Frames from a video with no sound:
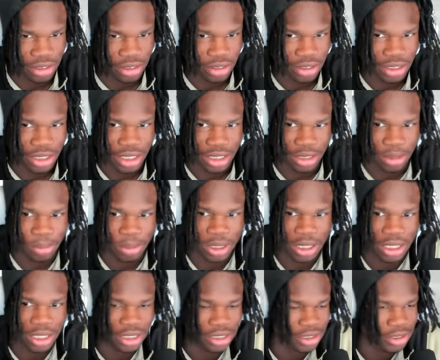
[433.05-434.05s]
You just like to play
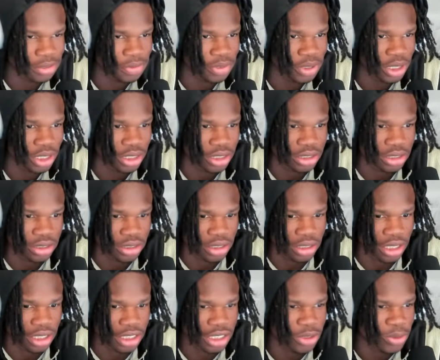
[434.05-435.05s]
it because it's fun.
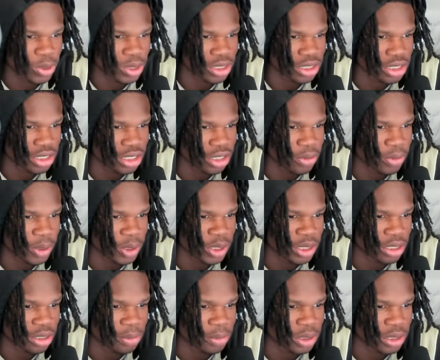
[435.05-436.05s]
And I get what you're saying right
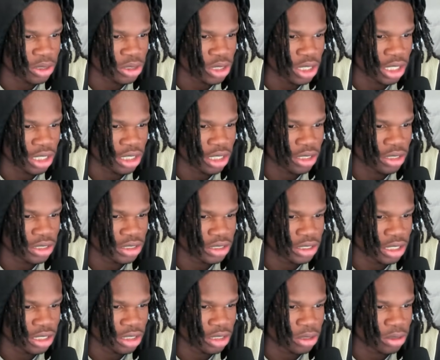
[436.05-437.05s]
there, man. You got to love this
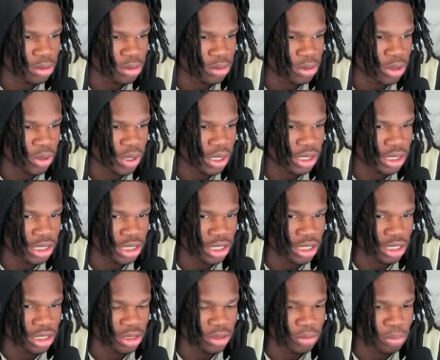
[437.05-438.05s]
game to go out there
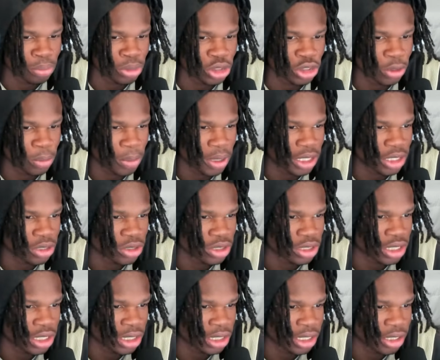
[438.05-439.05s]
and put your body on the
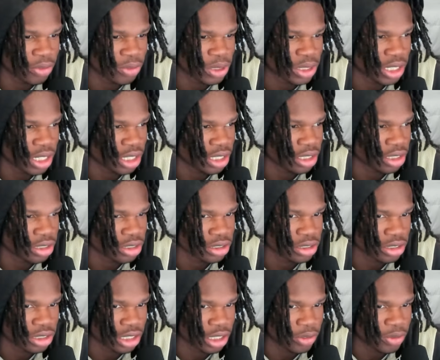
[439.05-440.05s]
line every day,
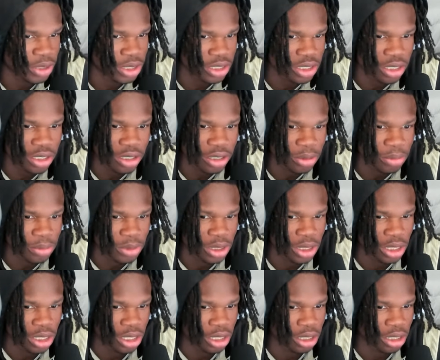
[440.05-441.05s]
every time.
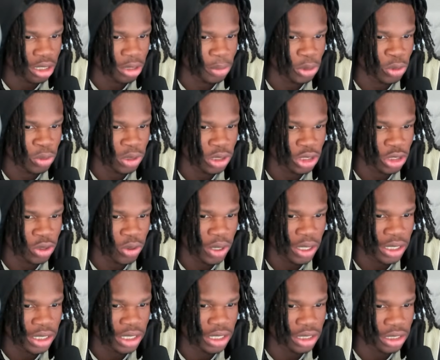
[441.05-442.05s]
Got to be willing to go
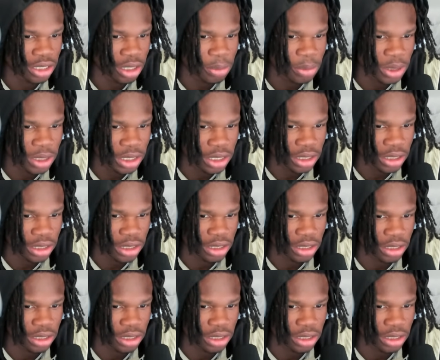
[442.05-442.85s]
out there and dominate.